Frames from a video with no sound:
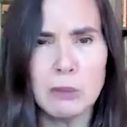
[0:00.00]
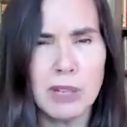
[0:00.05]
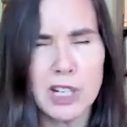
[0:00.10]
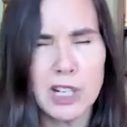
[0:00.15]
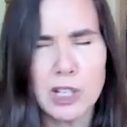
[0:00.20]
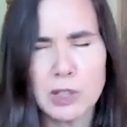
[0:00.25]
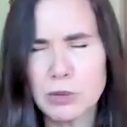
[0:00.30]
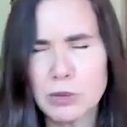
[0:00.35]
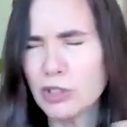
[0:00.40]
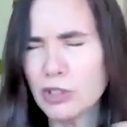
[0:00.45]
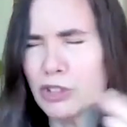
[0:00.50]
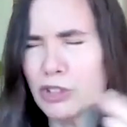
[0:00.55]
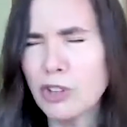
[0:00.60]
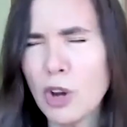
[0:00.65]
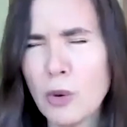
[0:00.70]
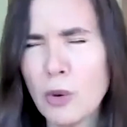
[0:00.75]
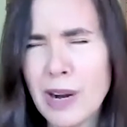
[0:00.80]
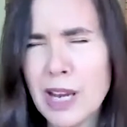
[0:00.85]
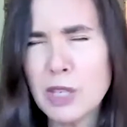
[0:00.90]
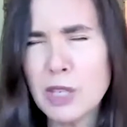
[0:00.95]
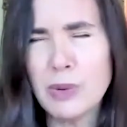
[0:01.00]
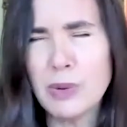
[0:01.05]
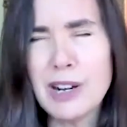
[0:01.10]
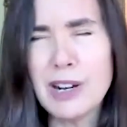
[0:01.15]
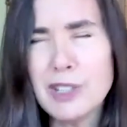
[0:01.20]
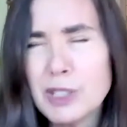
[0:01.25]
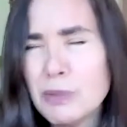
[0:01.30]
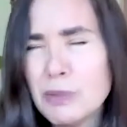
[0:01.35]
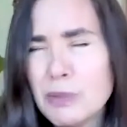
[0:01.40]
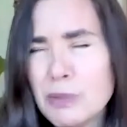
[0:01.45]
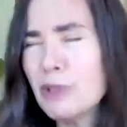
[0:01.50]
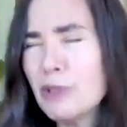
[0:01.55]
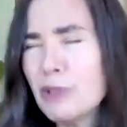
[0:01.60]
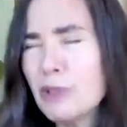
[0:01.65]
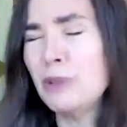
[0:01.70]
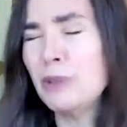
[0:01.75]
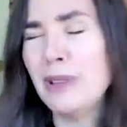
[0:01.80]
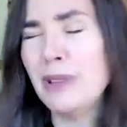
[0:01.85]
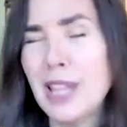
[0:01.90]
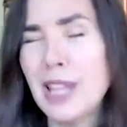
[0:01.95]
because we're so raised, we aren't
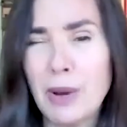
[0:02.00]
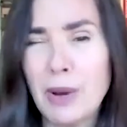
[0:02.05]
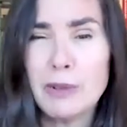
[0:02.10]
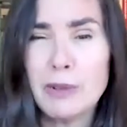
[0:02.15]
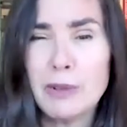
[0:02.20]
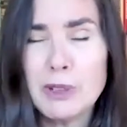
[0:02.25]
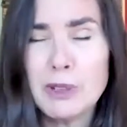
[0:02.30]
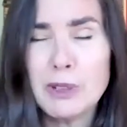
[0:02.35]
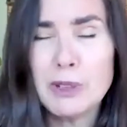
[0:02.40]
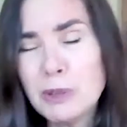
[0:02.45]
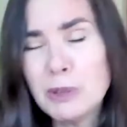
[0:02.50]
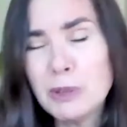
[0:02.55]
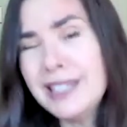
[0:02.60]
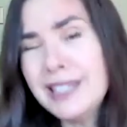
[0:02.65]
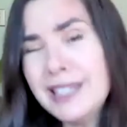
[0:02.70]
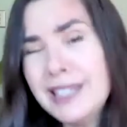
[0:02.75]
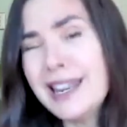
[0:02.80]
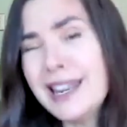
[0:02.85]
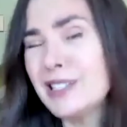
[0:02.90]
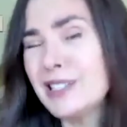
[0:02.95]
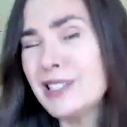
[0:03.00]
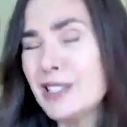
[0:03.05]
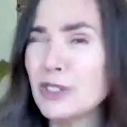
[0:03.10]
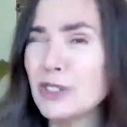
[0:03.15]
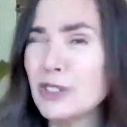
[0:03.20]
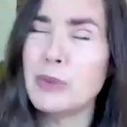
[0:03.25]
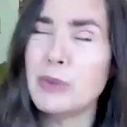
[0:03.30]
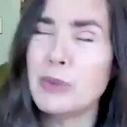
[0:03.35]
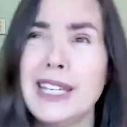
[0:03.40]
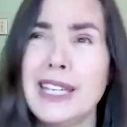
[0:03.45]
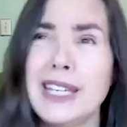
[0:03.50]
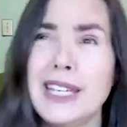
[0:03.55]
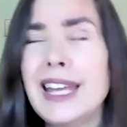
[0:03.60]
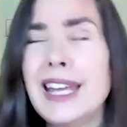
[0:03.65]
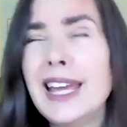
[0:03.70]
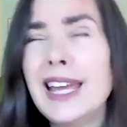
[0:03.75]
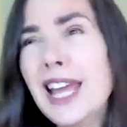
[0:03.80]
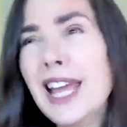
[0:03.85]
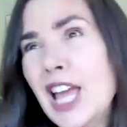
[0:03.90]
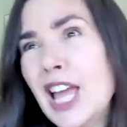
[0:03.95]
supposed to be that way. We're supposed to be nice and sweet,
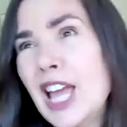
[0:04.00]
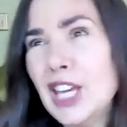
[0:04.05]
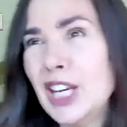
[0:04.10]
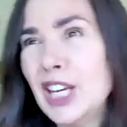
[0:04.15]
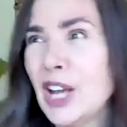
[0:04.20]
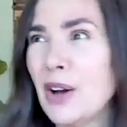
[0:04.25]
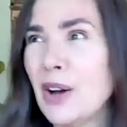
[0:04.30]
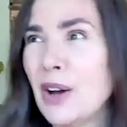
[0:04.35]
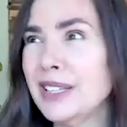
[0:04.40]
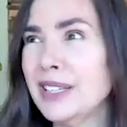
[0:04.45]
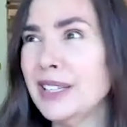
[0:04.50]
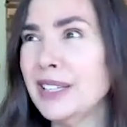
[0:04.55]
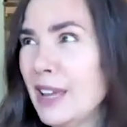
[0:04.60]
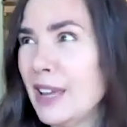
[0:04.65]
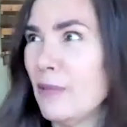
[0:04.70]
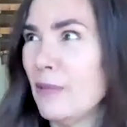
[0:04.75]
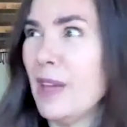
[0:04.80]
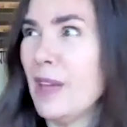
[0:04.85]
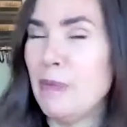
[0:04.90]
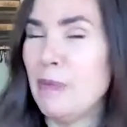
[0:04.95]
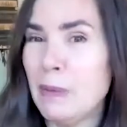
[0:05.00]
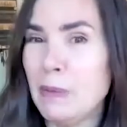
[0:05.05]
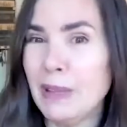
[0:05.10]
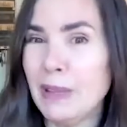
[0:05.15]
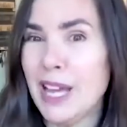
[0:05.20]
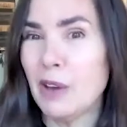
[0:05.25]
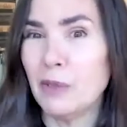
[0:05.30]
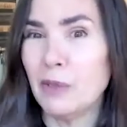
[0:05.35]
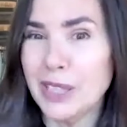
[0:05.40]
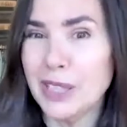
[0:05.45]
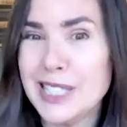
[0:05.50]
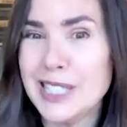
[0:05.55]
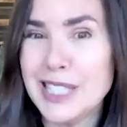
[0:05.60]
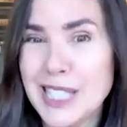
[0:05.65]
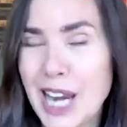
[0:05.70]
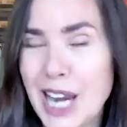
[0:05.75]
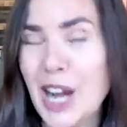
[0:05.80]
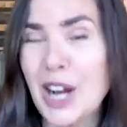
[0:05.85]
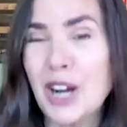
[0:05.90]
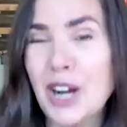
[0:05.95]
you know, and people get really
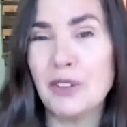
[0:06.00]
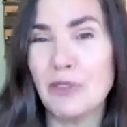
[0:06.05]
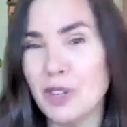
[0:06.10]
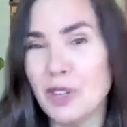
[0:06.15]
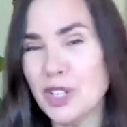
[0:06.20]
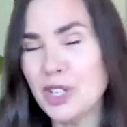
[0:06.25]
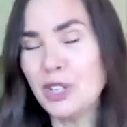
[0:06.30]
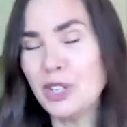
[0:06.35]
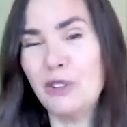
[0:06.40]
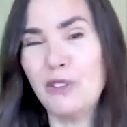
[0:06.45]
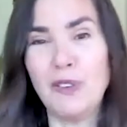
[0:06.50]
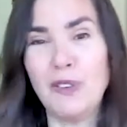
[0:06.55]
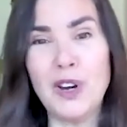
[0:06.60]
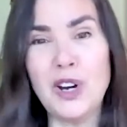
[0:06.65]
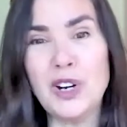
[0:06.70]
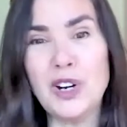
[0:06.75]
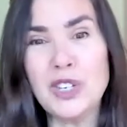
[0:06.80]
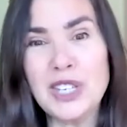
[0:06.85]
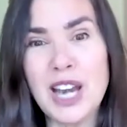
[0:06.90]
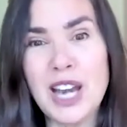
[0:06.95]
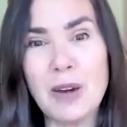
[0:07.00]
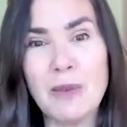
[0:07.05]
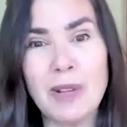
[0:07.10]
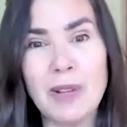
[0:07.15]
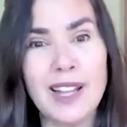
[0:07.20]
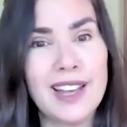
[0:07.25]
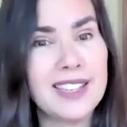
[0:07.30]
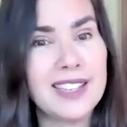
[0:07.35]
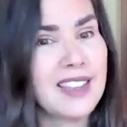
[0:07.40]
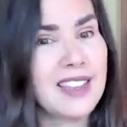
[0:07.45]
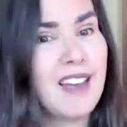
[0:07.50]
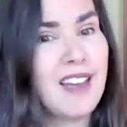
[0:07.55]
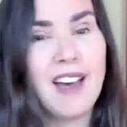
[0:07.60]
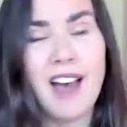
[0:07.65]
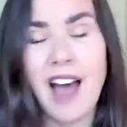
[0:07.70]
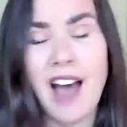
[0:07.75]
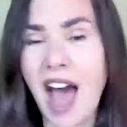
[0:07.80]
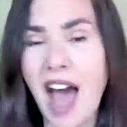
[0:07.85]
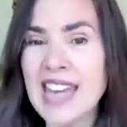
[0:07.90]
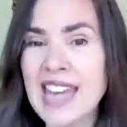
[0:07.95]
scared if we're too fierce. And I realized
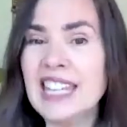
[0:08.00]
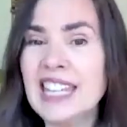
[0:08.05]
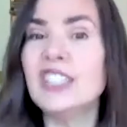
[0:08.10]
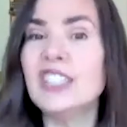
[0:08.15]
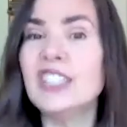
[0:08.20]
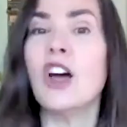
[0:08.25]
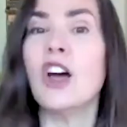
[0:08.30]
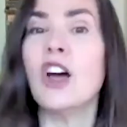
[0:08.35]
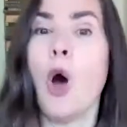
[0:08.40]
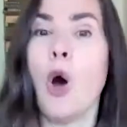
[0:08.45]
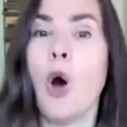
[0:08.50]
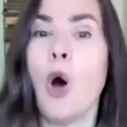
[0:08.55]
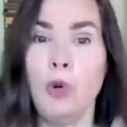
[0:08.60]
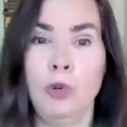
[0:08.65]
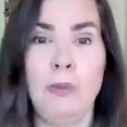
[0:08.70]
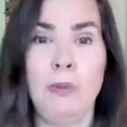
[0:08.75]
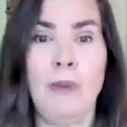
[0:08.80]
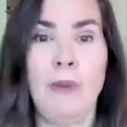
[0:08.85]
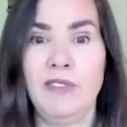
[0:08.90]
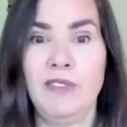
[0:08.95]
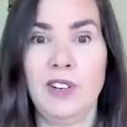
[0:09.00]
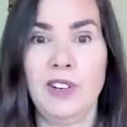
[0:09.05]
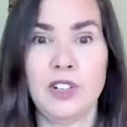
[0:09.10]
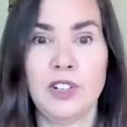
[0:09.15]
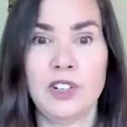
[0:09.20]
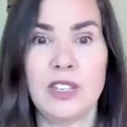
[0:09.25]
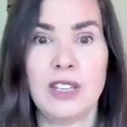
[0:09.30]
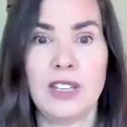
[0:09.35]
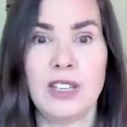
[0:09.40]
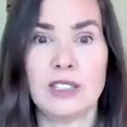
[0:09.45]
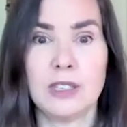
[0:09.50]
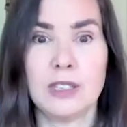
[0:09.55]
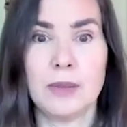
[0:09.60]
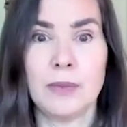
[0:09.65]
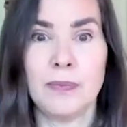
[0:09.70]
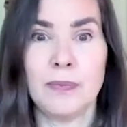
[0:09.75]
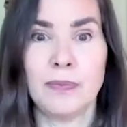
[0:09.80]
I need to own my fierceness.